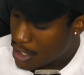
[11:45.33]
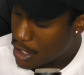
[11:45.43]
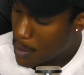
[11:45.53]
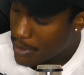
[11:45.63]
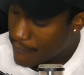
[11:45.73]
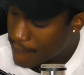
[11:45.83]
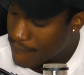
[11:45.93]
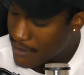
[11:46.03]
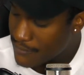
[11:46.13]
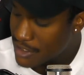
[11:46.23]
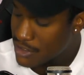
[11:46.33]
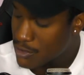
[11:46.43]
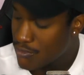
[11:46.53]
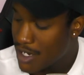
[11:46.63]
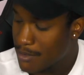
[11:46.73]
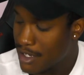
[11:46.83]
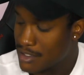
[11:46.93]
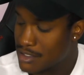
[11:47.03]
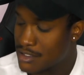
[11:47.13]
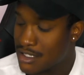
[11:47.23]
With 52 rape
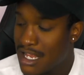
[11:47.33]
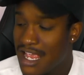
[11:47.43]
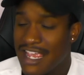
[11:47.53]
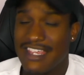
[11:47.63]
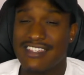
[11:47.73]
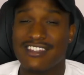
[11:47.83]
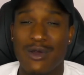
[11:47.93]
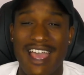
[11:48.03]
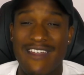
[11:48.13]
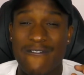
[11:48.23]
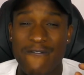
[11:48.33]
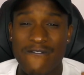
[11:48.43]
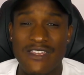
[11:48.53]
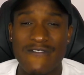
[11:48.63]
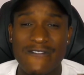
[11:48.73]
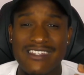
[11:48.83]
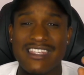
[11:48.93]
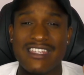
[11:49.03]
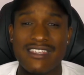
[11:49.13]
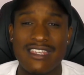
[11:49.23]
cases, he still had 50
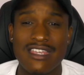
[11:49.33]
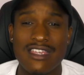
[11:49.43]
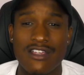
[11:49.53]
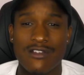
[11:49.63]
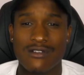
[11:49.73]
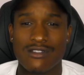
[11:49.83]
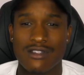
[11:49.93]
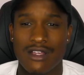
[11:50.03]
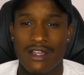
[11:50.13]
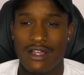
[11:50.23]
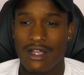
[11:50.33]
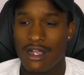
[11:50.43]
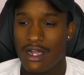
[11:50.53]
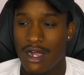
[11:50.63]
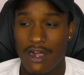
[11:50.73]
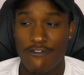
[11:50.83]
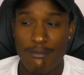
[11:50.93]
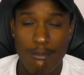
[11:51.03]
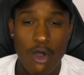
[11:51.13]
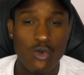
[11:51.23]
years of
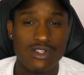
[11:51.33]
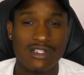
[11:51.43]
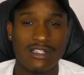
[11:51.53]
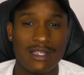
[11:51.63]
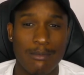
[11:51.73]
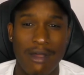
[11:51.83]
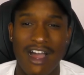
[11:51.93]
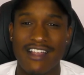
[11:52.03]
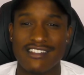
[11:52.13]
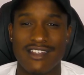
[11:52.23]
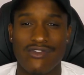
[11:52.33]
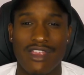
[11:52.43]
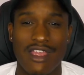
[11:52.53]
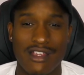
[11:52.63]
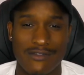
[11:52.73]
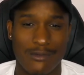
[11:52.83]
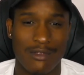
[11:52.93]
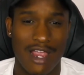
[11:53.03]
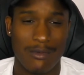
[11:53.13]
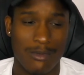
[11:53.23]
mostly positive things for
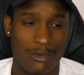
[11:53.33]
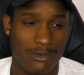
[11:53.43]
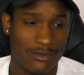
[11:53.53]
black people.